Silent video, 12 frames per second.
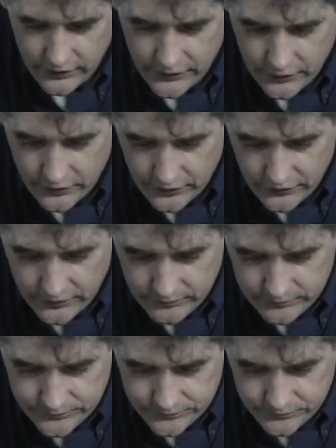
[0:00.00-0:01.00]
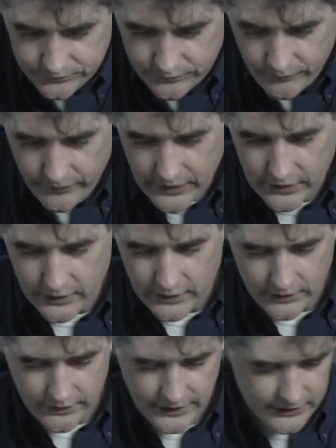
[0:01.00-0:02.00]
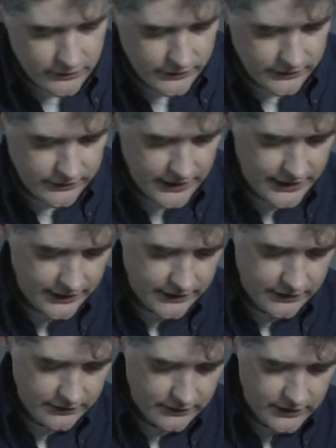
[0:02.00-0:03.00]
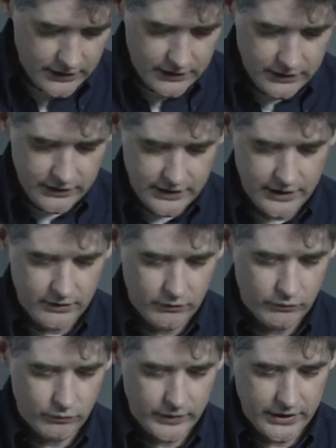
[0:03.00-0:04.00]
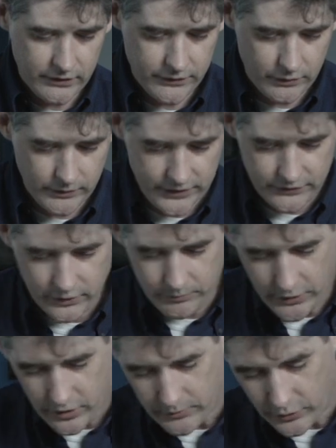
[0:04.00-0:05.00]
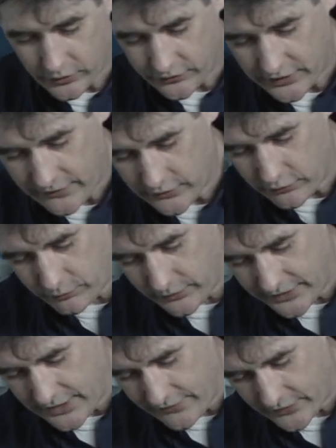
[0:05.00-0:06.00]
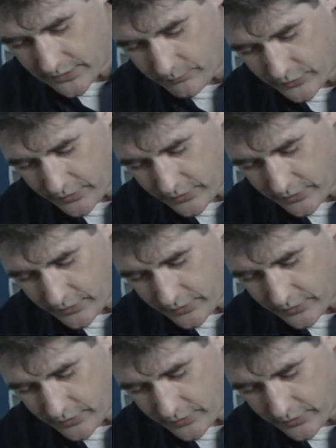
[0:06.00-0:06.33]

thirds. Then you can get rid of the rest of the buttermilk, or save it. You should really never get